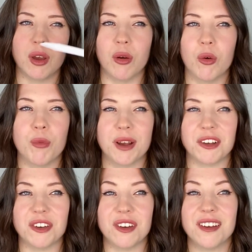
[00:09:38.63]
oh my
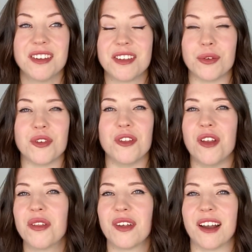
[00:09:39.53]
goodness, there's
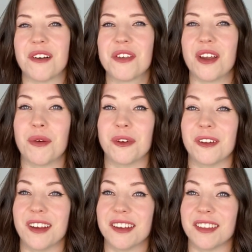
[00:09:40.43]
nothing else out there
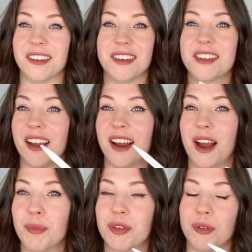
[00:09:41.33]
like this. I
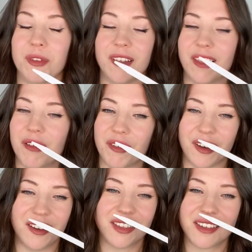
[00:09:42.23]
absolutely love
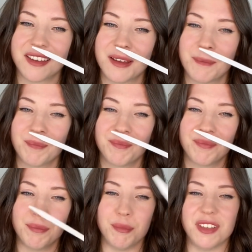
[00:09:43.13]
it.
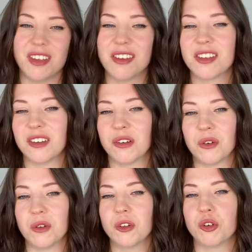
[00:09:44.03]

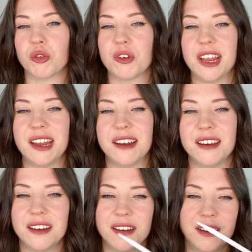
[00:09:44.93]
Medicinal,
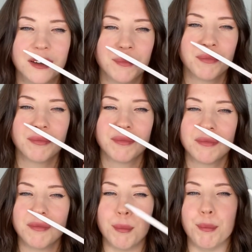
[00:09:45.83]
green,
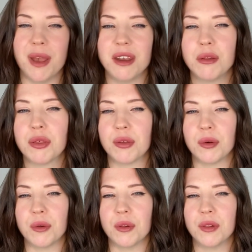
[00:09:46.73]

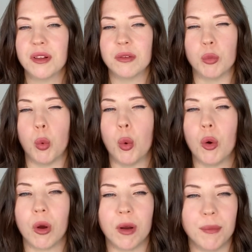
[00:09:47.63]
menthol,
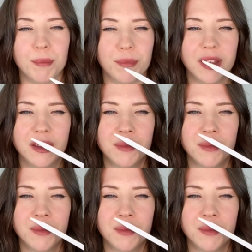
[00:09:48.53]
warm,